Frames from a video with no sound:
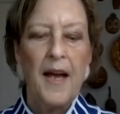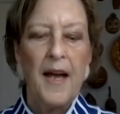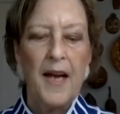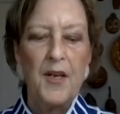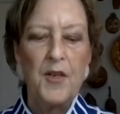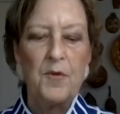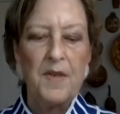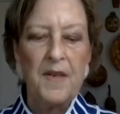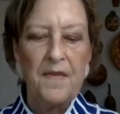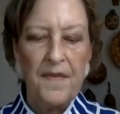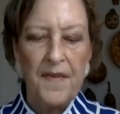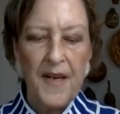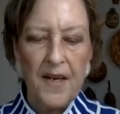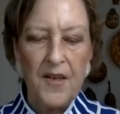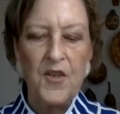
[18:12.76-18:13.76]
As we
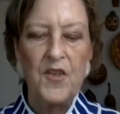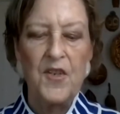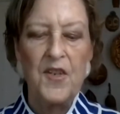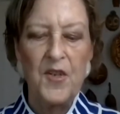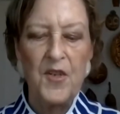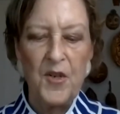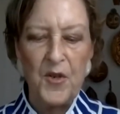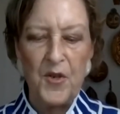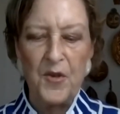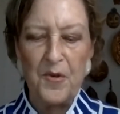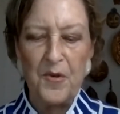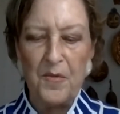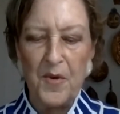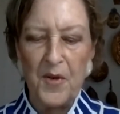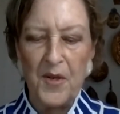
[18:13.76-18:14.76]
face this
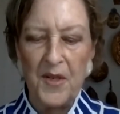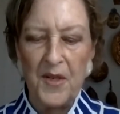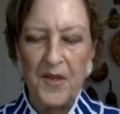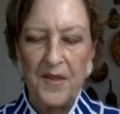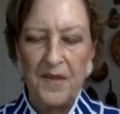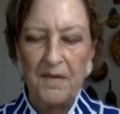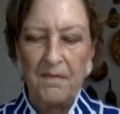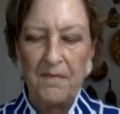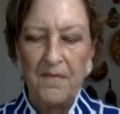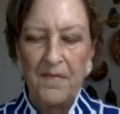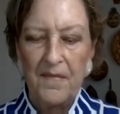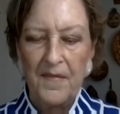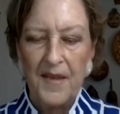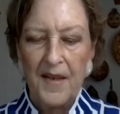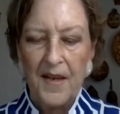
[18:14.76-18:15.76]
uncertain world,
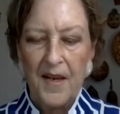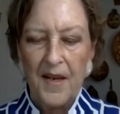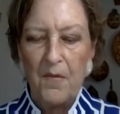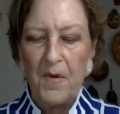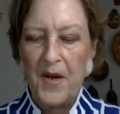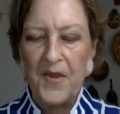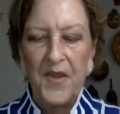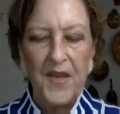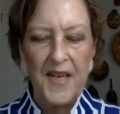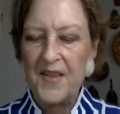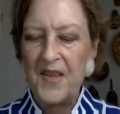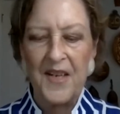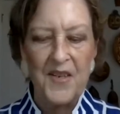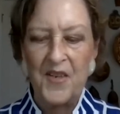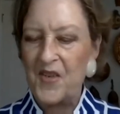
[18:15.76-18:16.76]
one thing
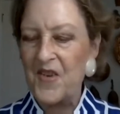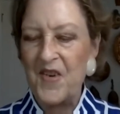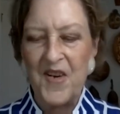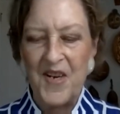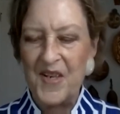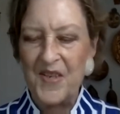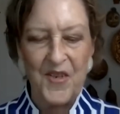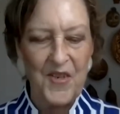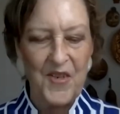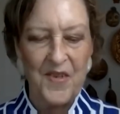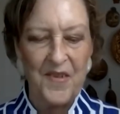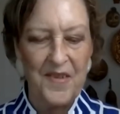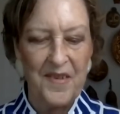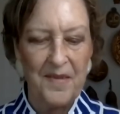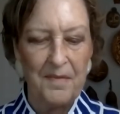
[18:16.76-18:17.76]
that is not
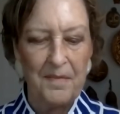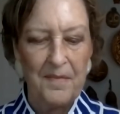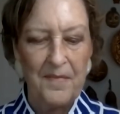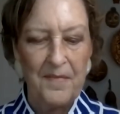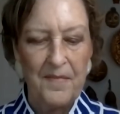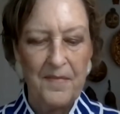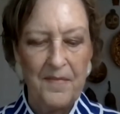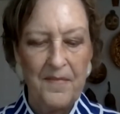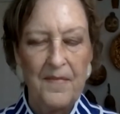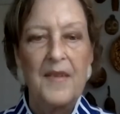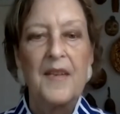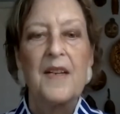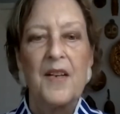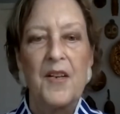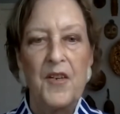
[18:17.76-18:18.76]
uncertain
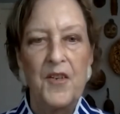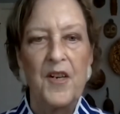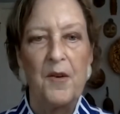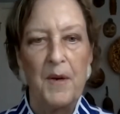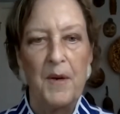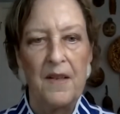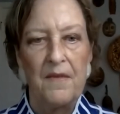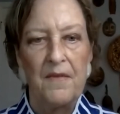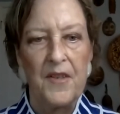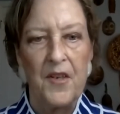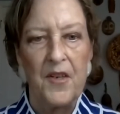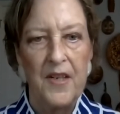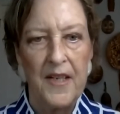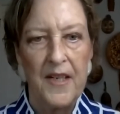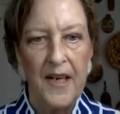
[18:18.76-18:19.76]
is our relevance
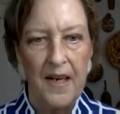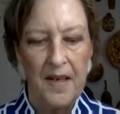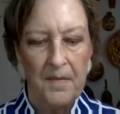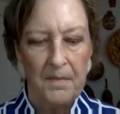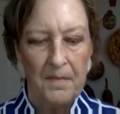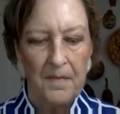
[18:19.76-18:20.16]
today.